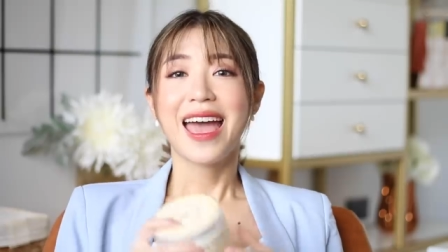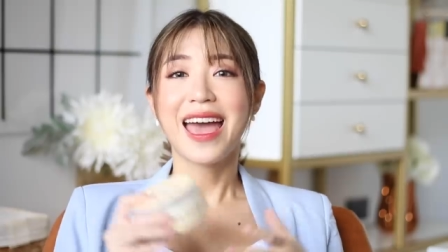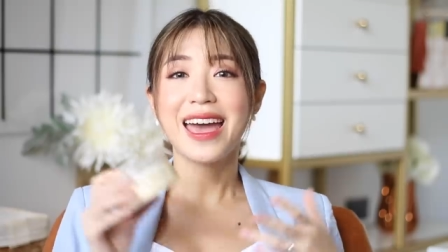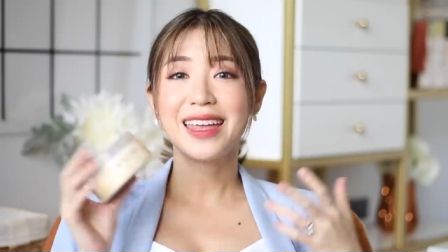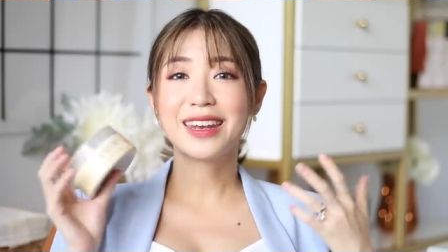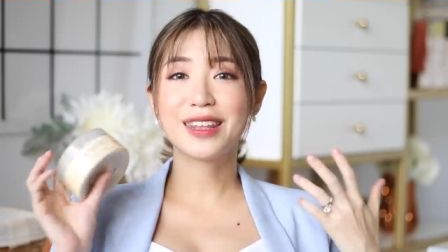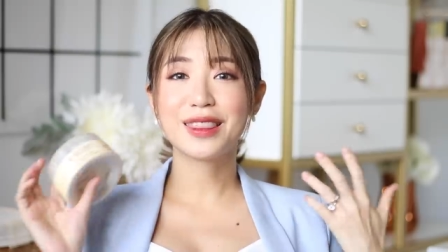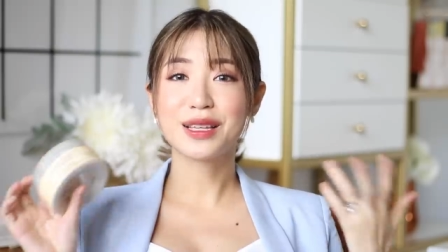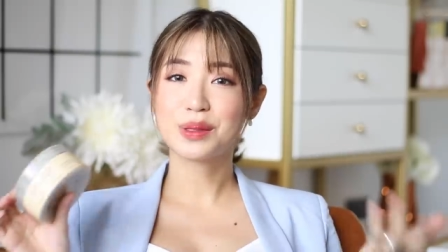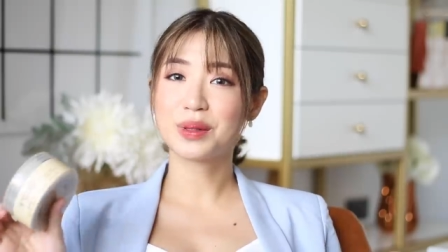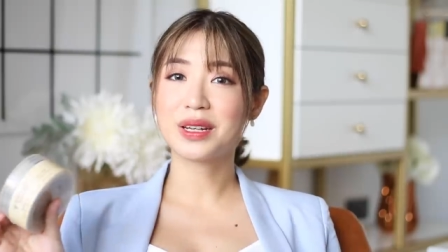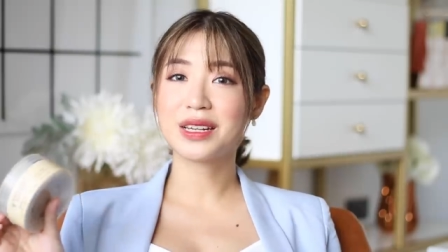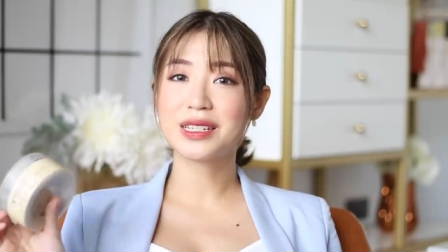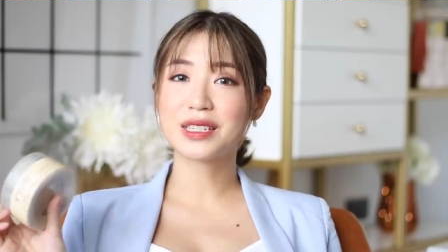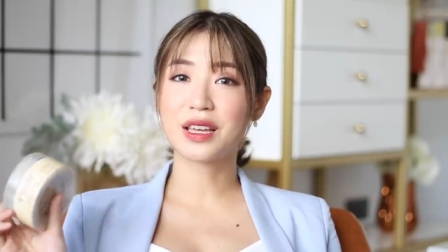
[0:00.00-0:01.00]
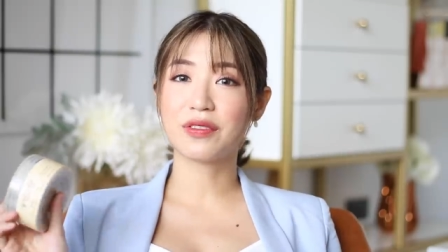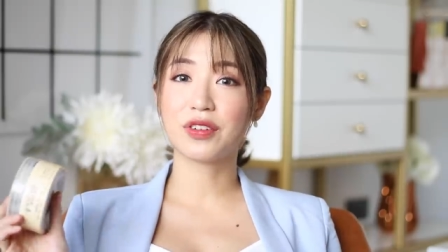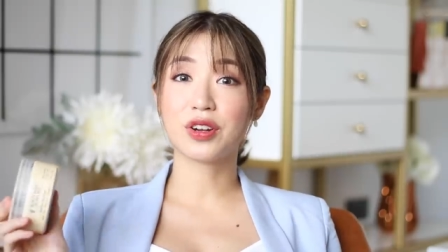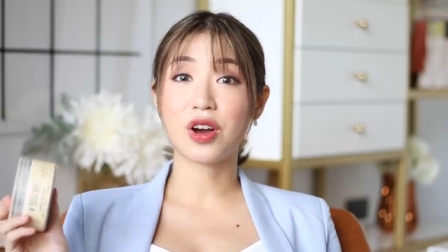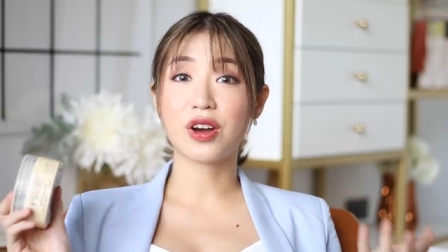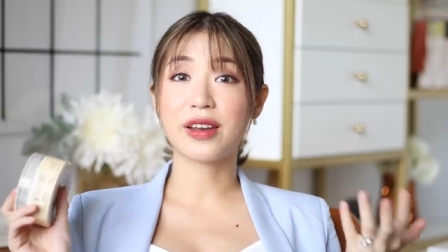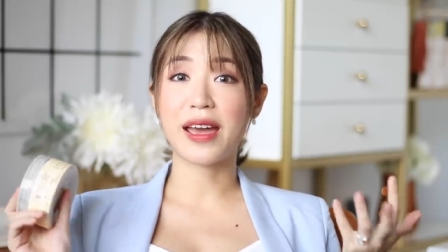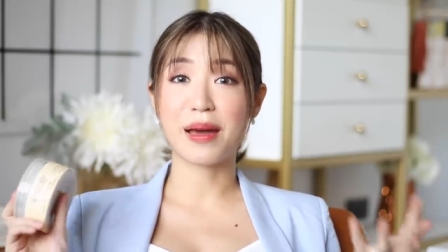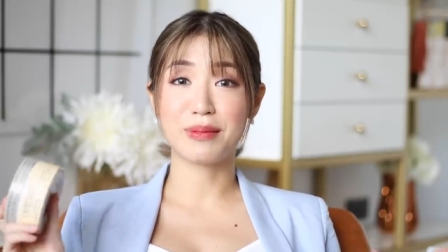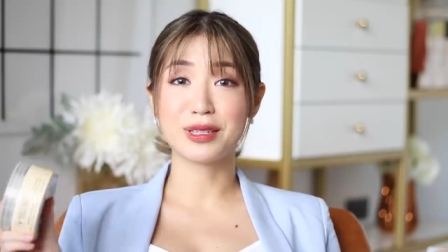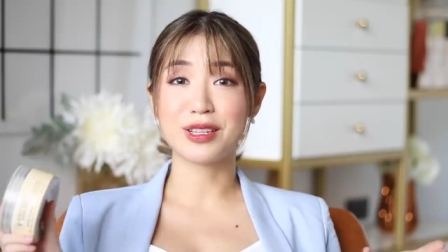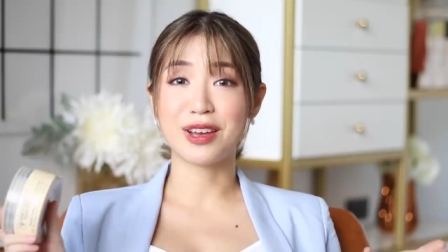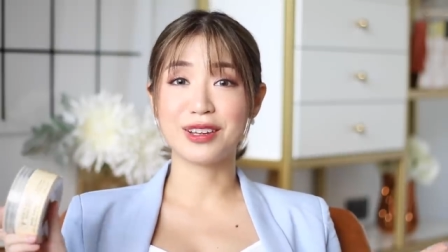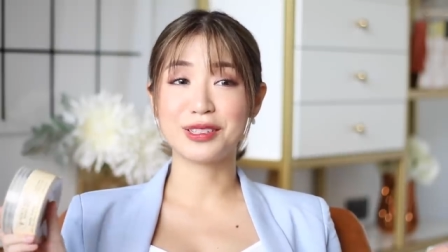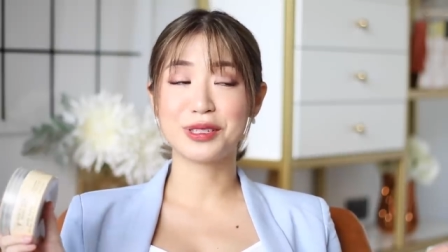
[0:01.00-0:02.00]
And this one I discovered on
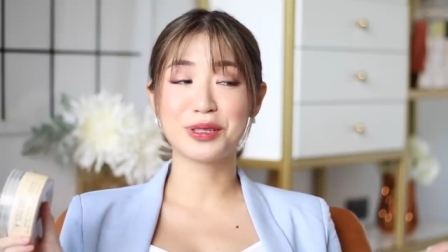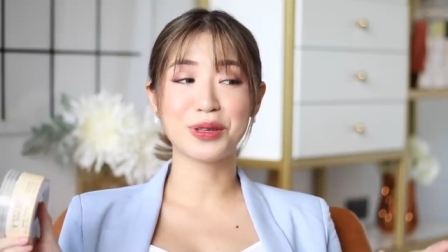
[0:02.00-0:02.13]
Amazon.